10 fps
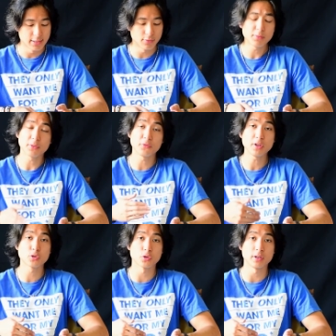One of the
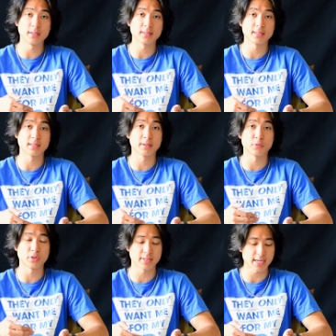features in this
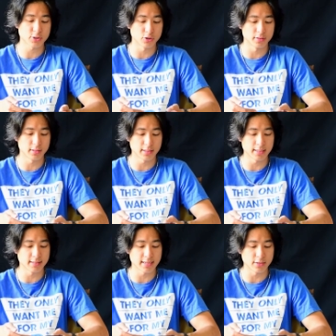discovery section
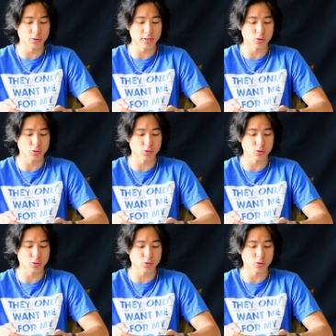is that you can